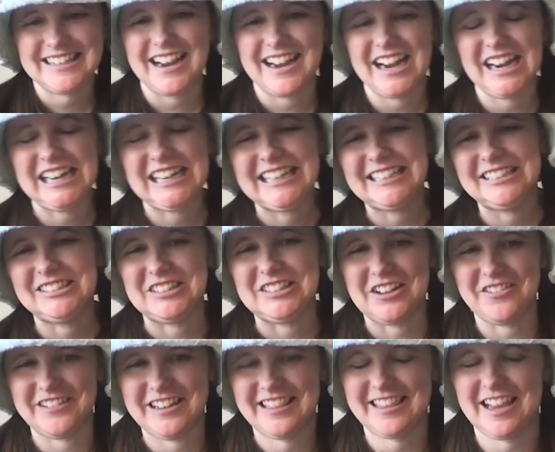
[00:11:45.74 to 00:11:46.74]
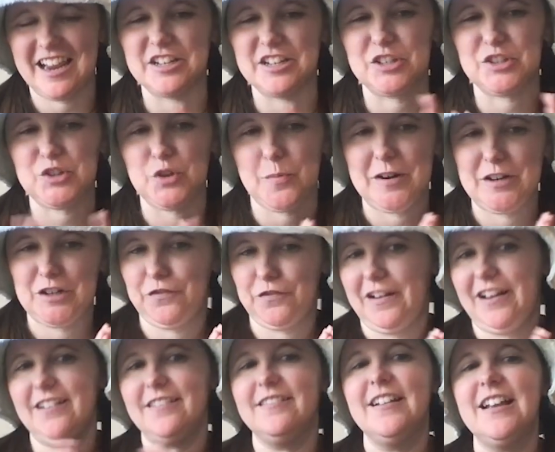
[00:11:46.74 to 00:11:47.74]
I love it. That is so much
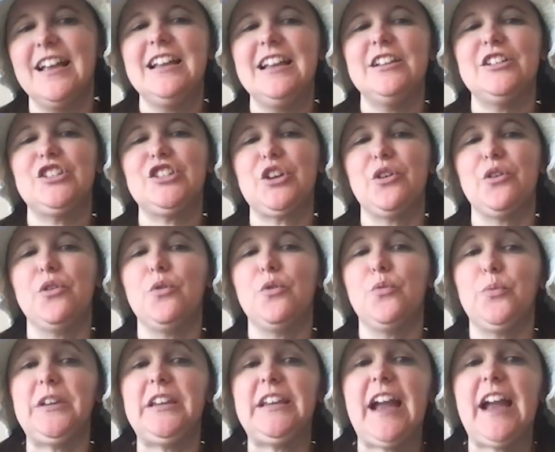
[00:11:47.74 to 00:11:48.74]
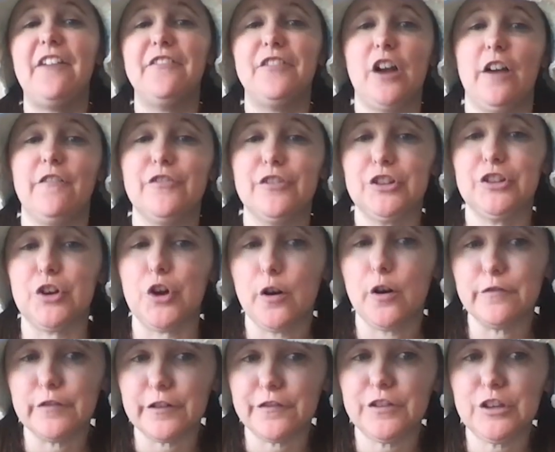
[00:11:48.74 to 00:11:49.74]
fun. So, we have covered the
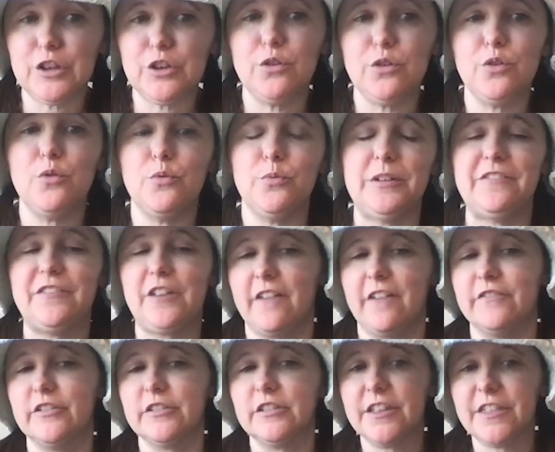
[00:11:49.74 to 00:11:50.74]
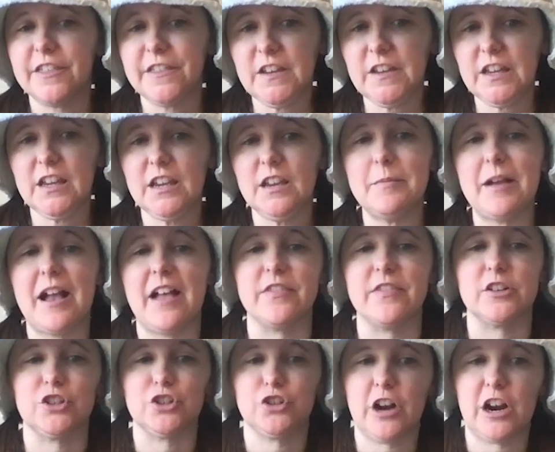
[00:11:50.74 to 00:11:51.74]
overview, we've covered the theme and
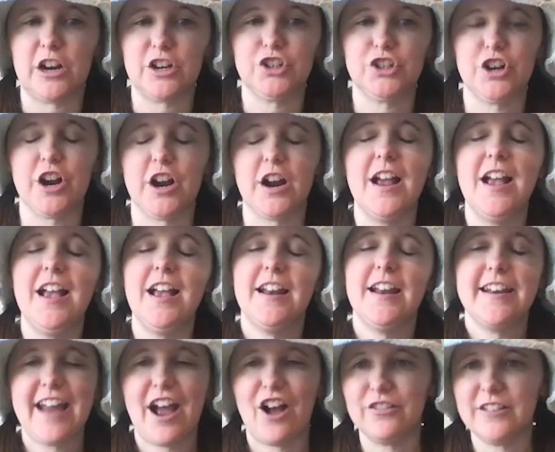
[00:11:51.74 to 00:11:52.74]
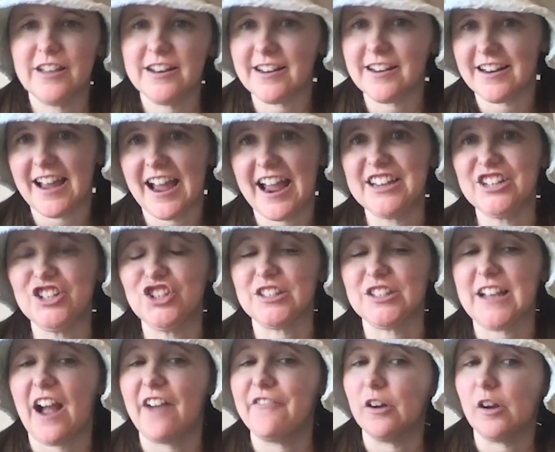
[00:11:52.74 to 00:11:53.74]
the structure. Now, Linda and I
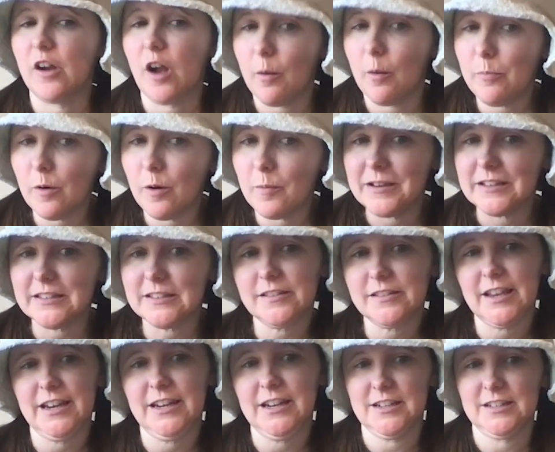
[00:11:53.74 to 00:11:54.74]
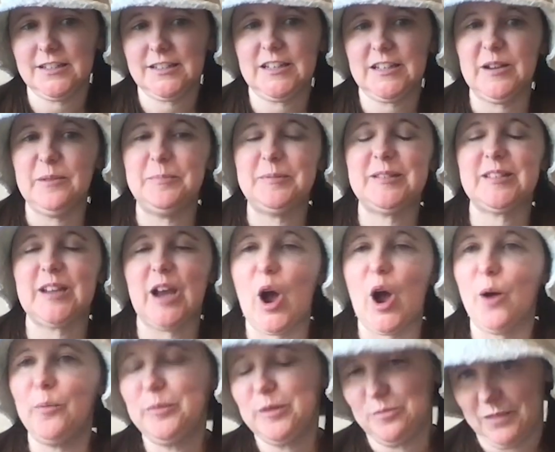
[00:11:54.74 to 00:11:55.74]
just have a couple miscellaneous tips to
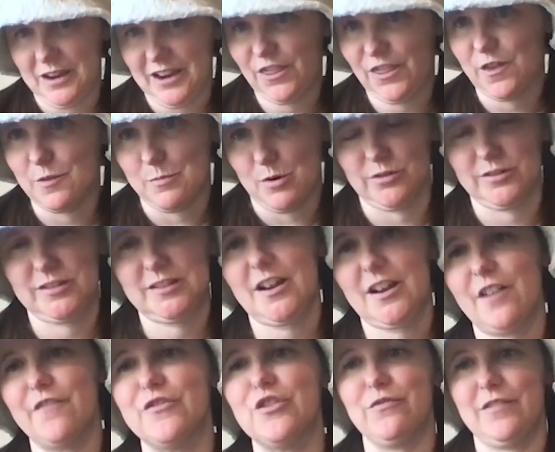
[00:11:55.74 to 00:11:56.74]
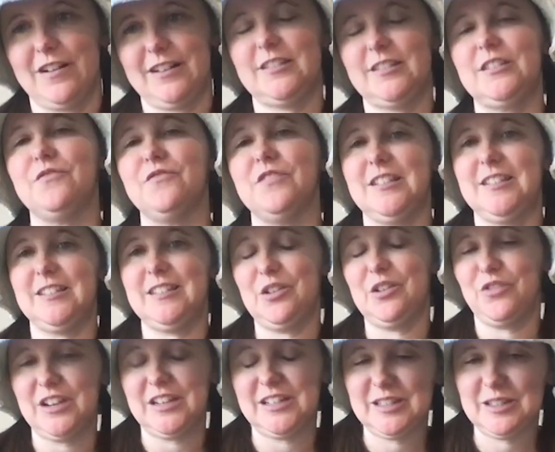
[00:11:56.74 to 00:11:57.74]
help you make the most of the rest of this
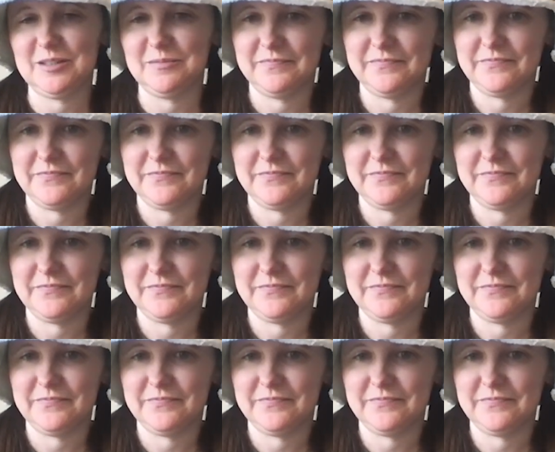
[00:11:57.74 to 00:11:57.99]
series.